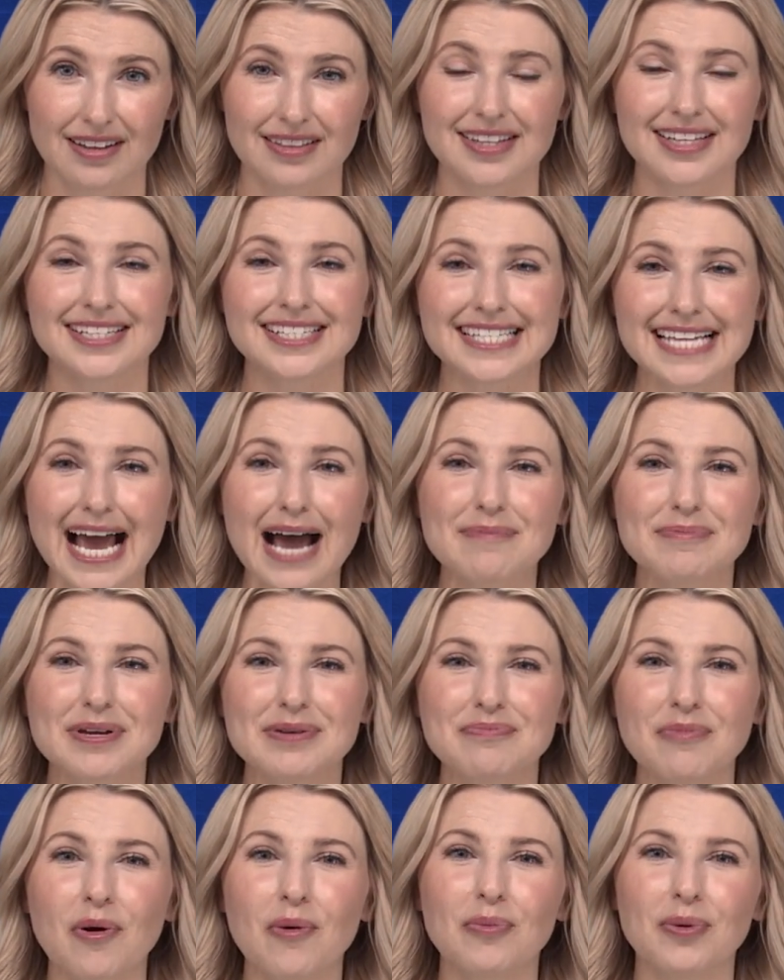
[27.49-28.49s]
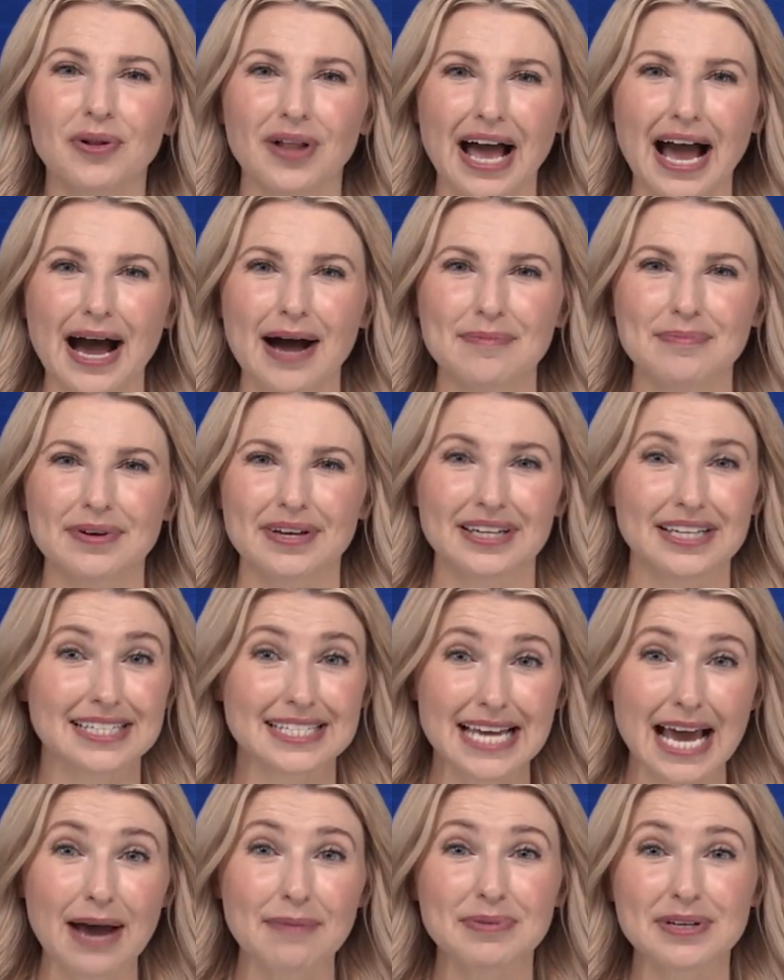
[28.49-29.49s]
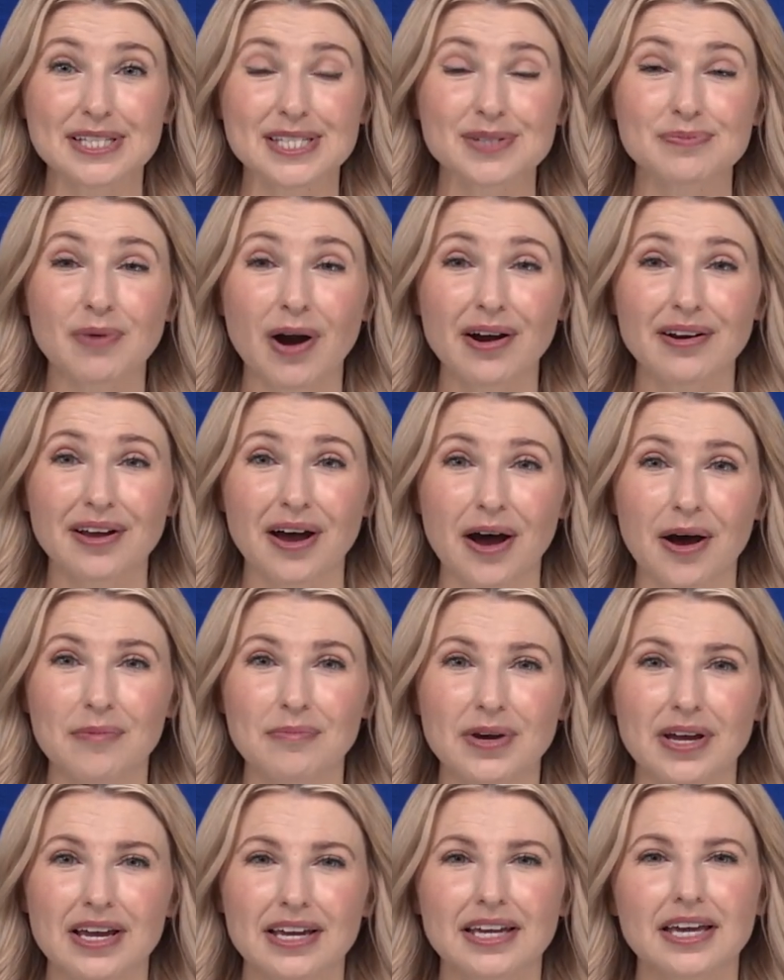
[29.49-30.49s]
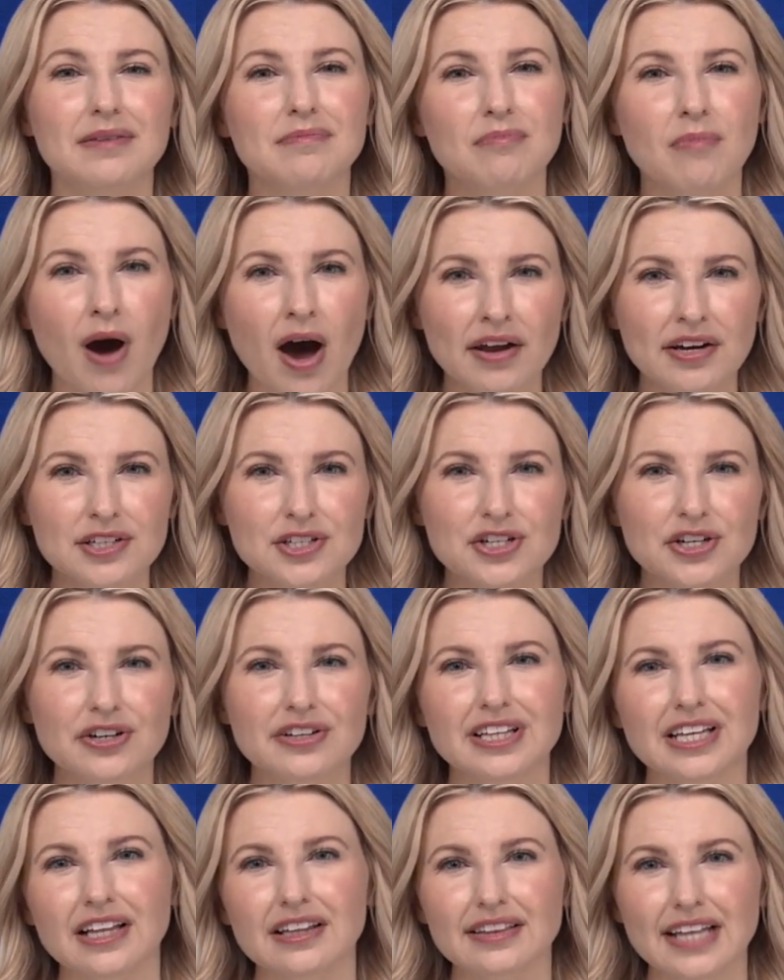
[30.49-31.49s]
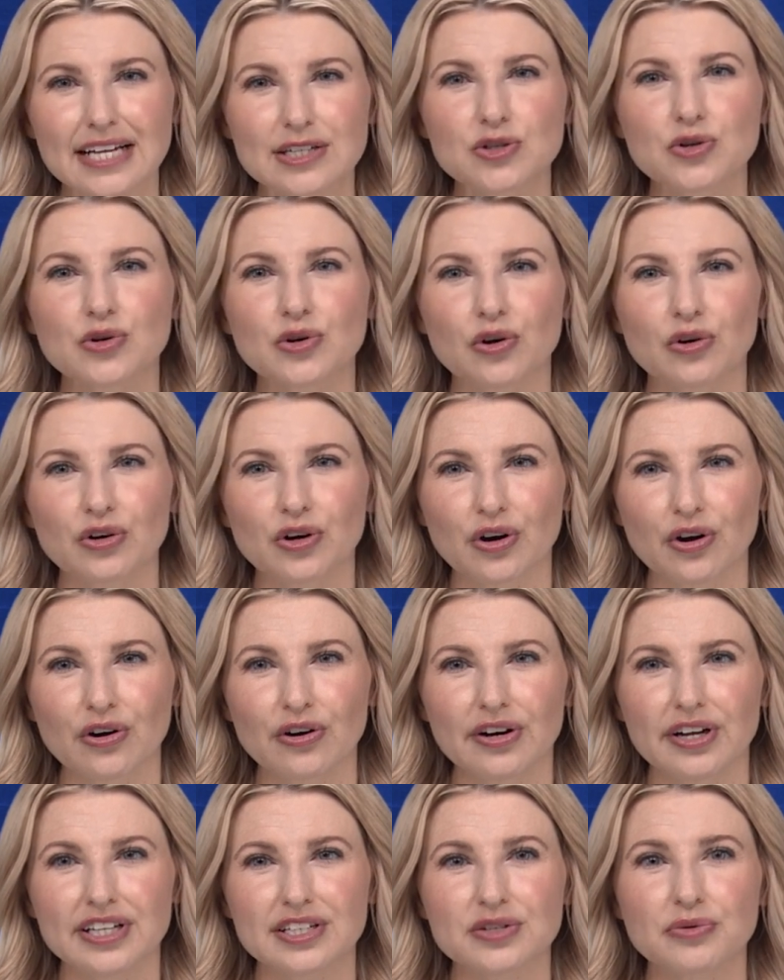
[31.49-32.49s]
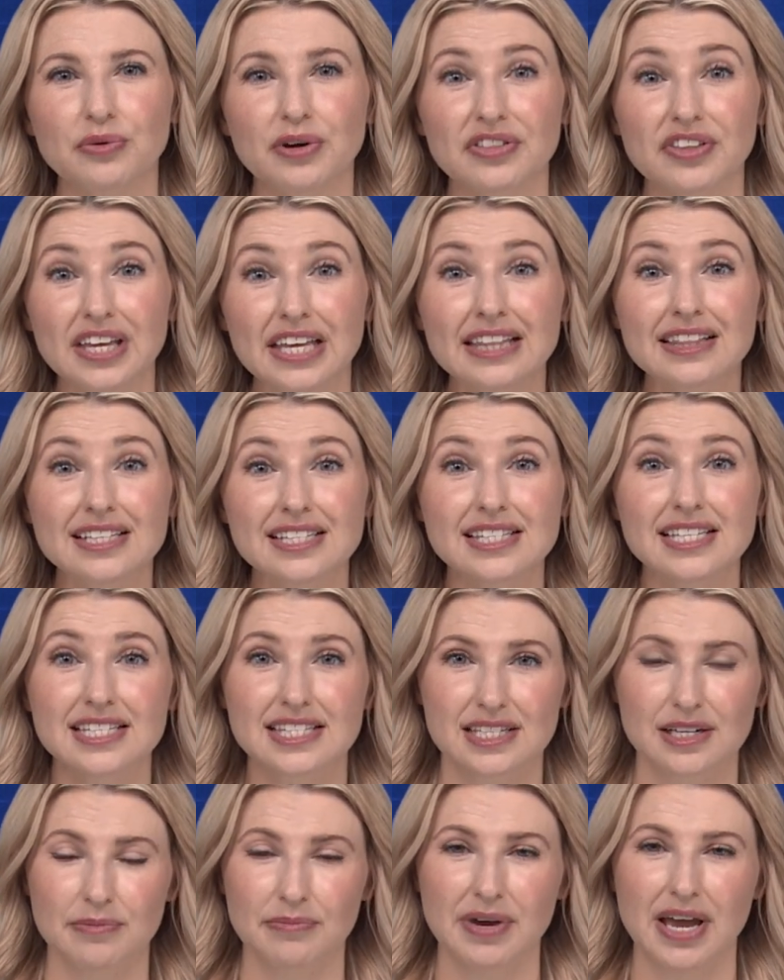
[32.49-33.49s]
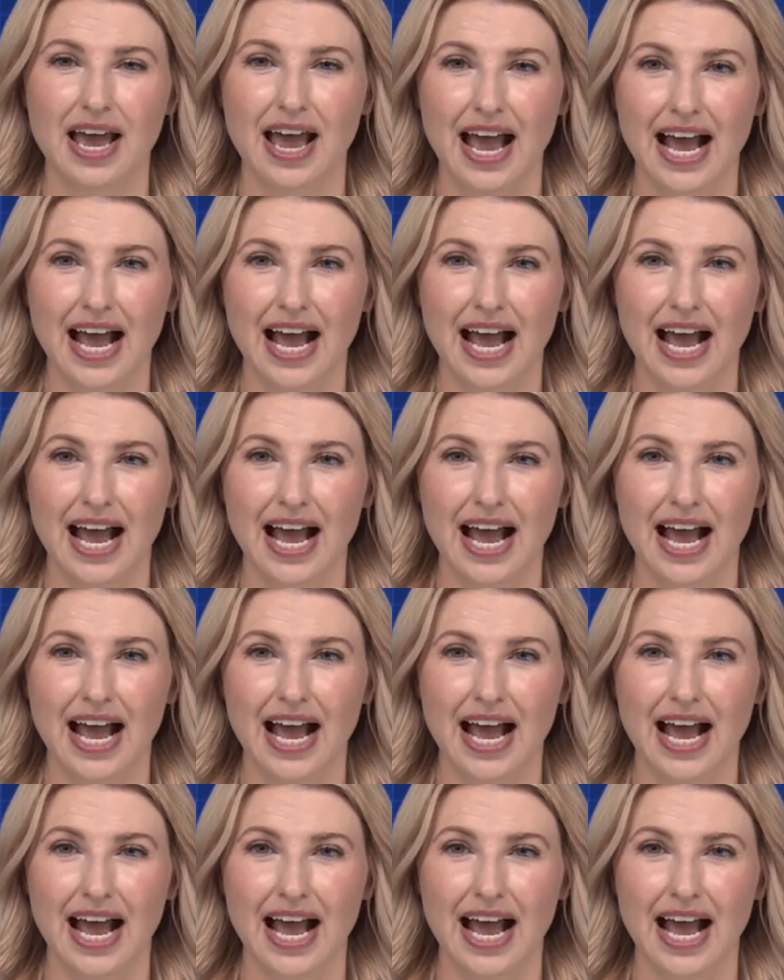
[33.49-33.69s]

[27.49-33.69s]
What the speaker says: The Adapy mobile app and Adapy Smart Hub can monitor the electrical current within the system